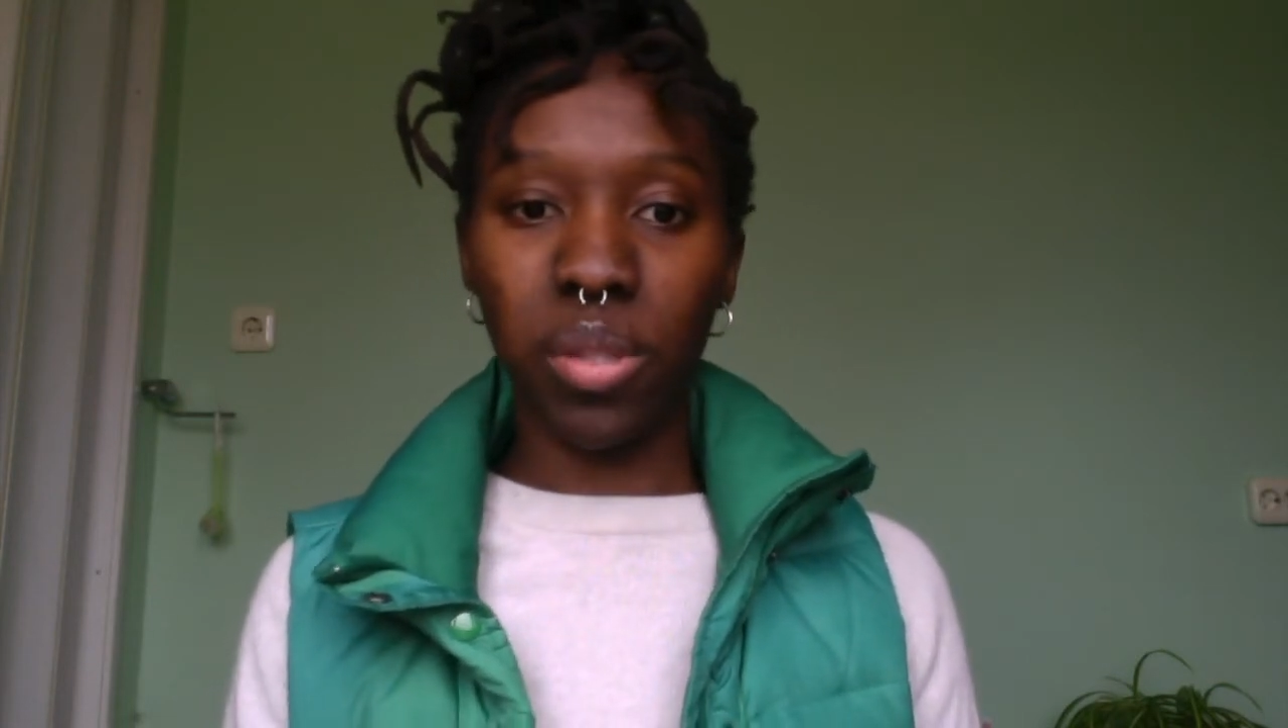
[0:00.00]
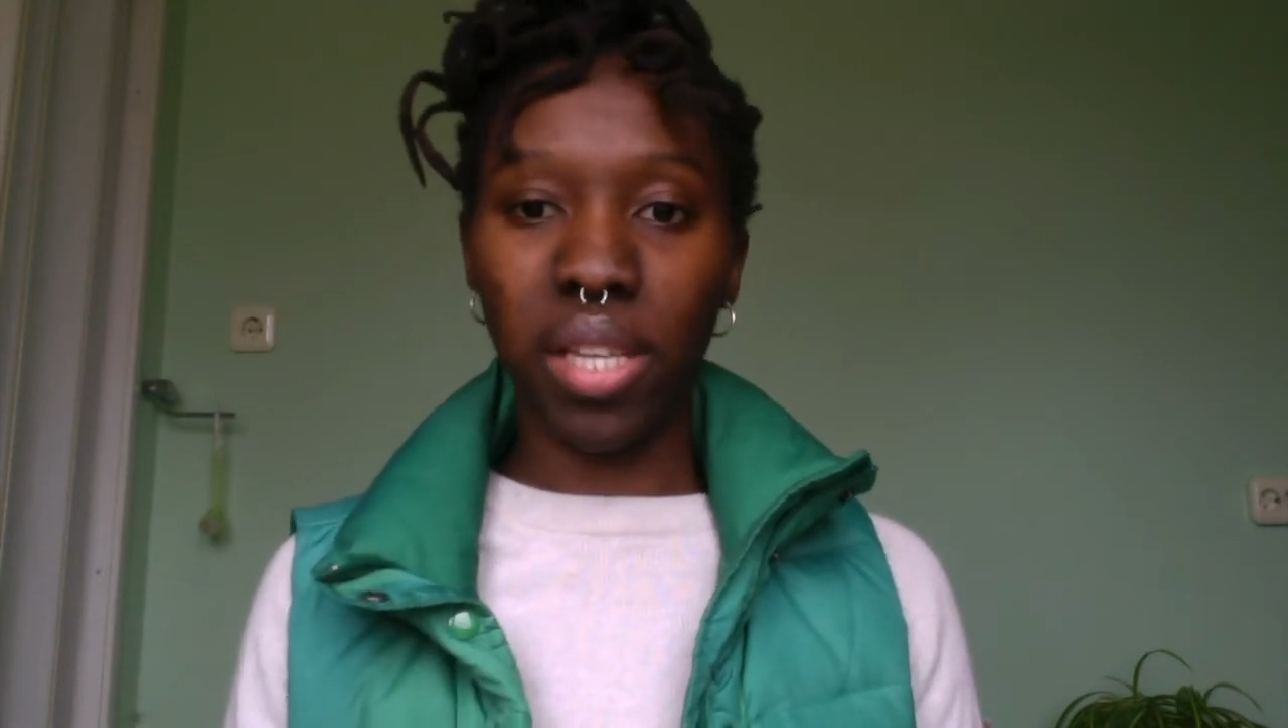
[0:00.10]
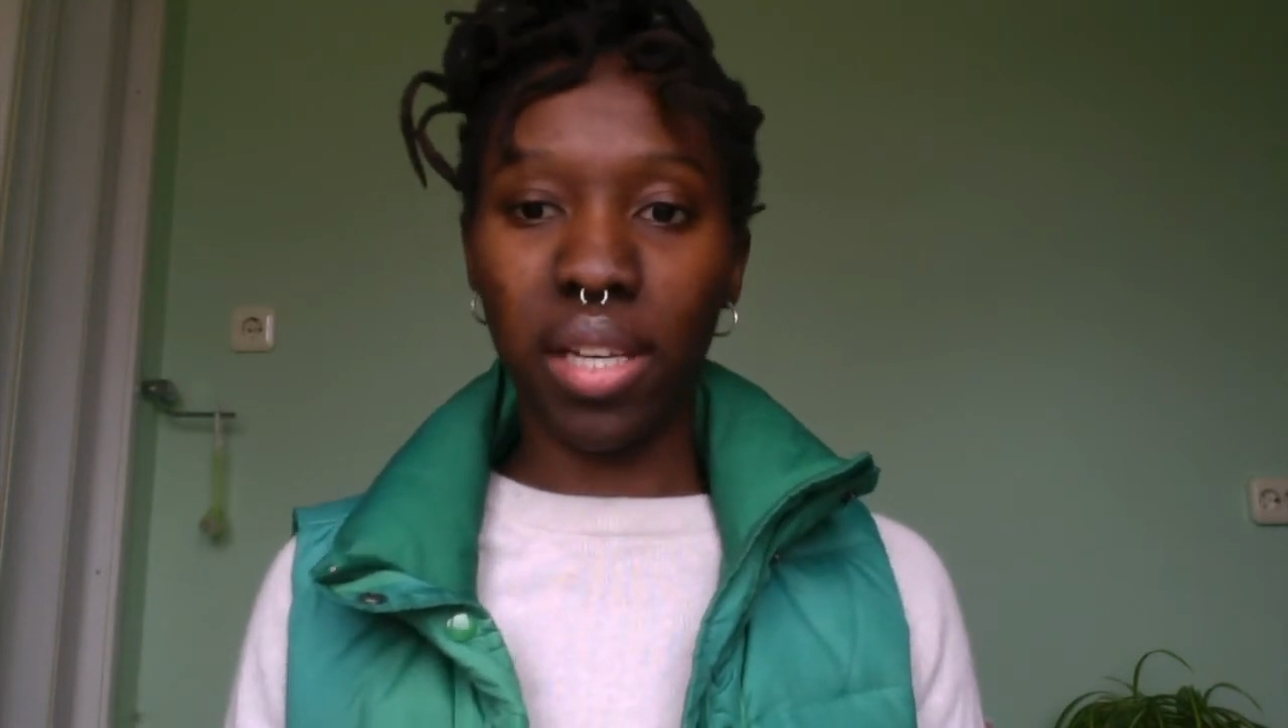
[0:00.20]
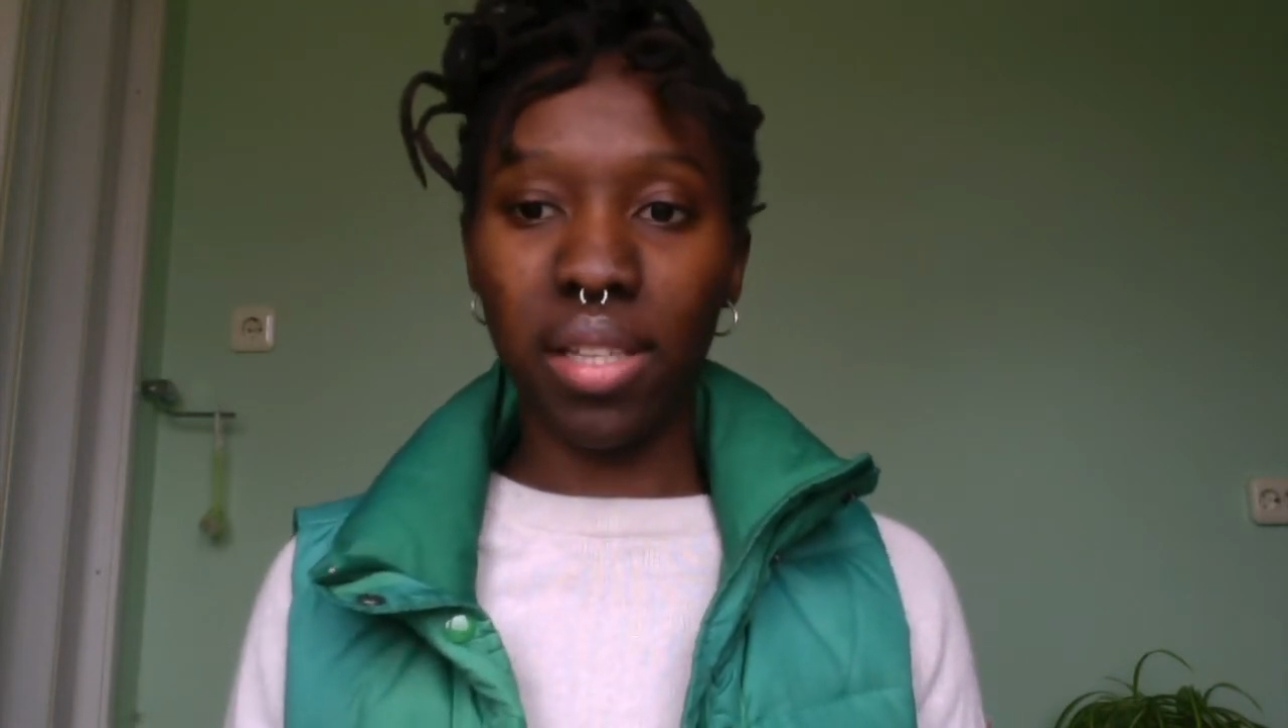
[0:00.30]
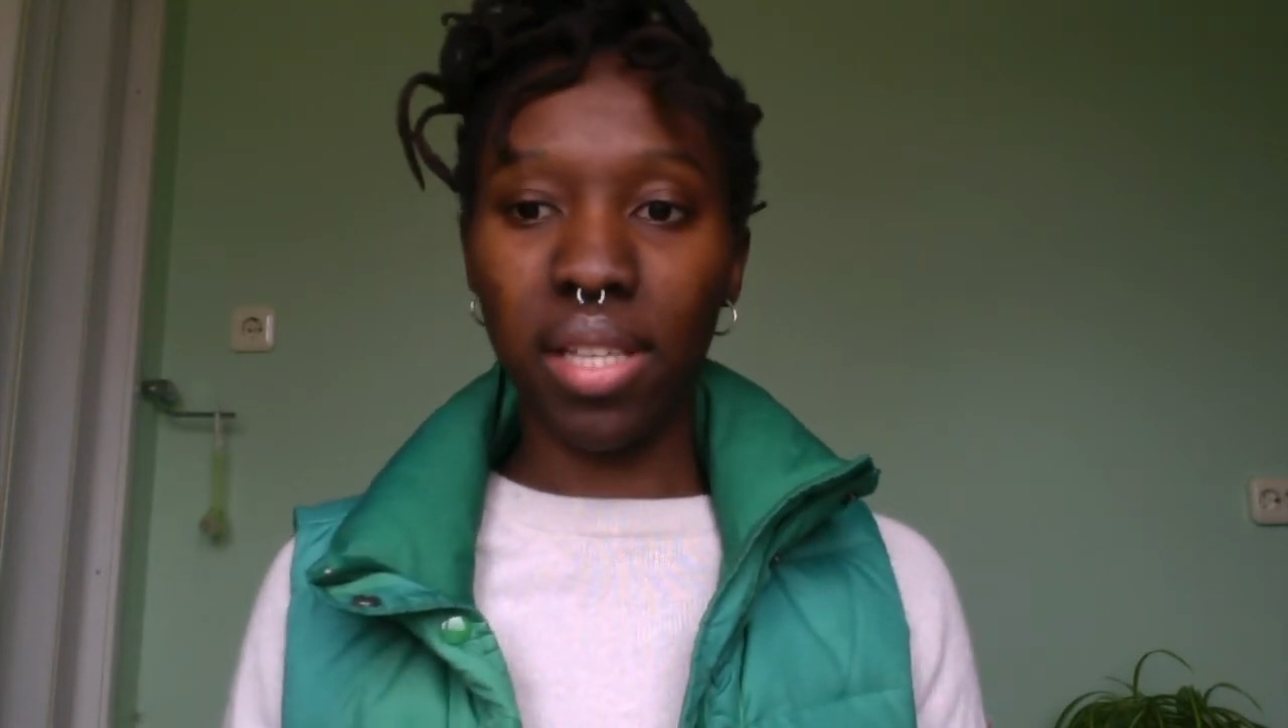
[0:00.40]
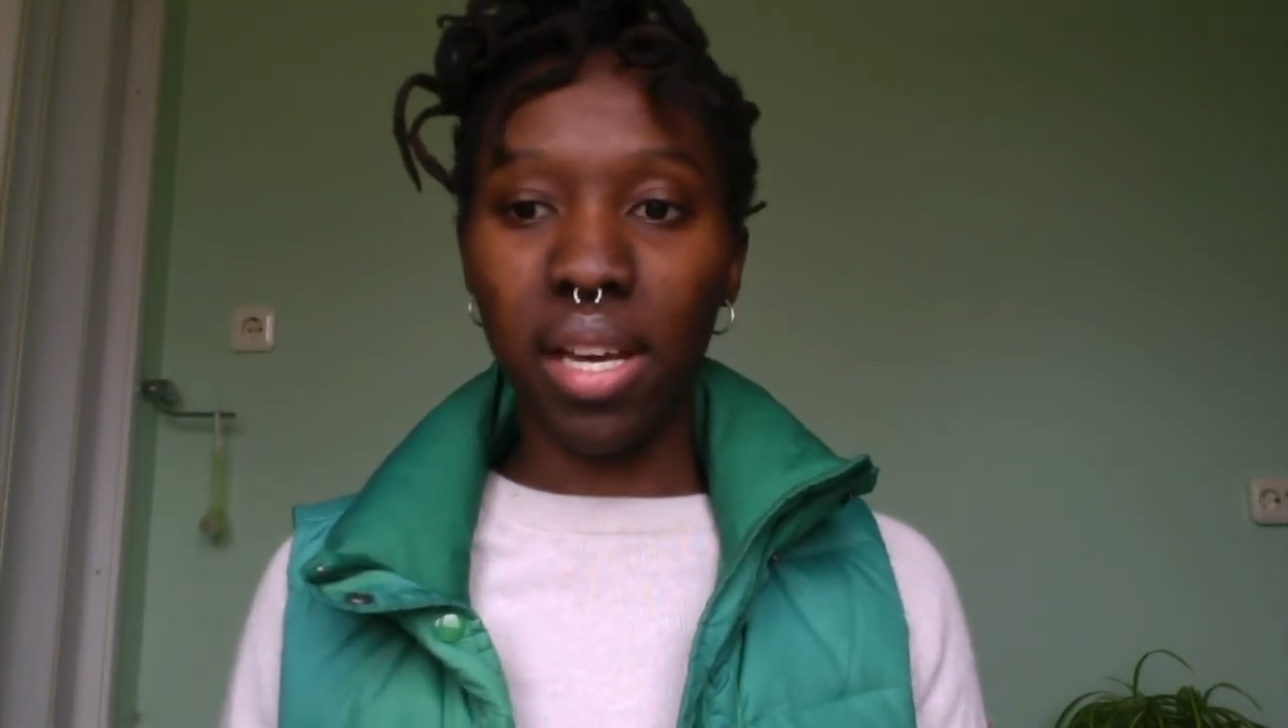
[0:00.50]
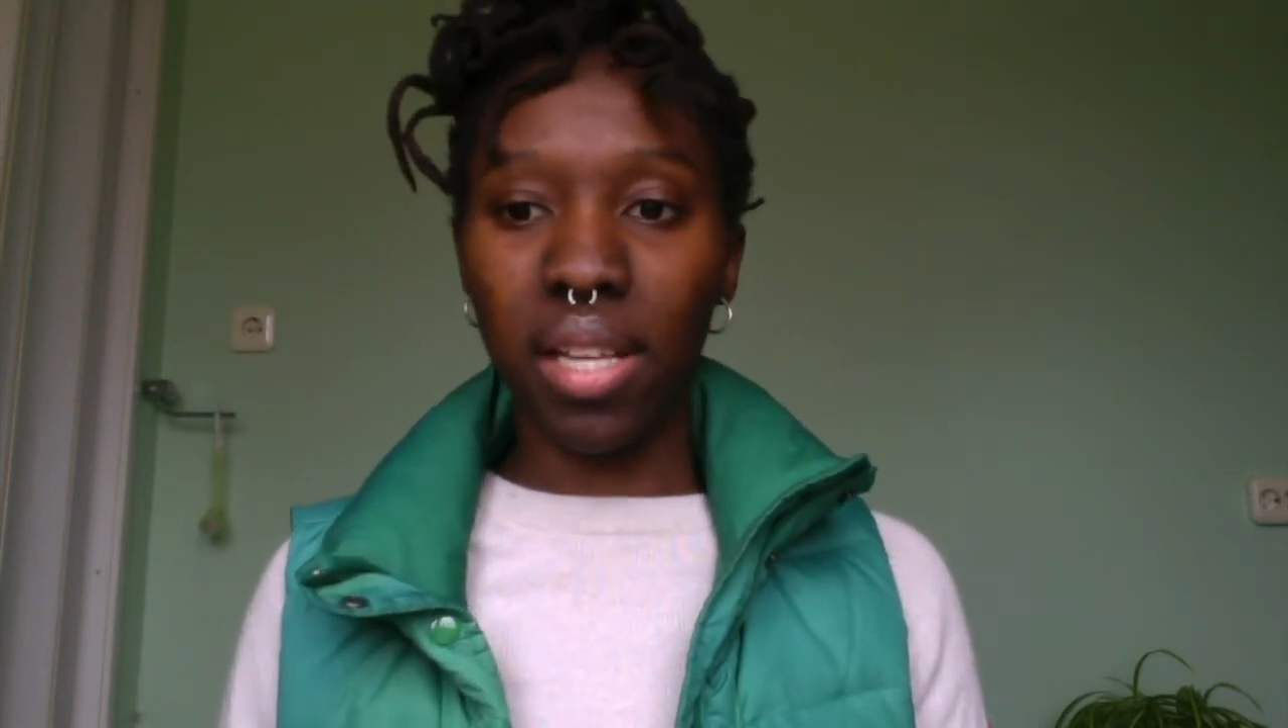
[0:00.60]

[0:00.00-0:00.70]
things.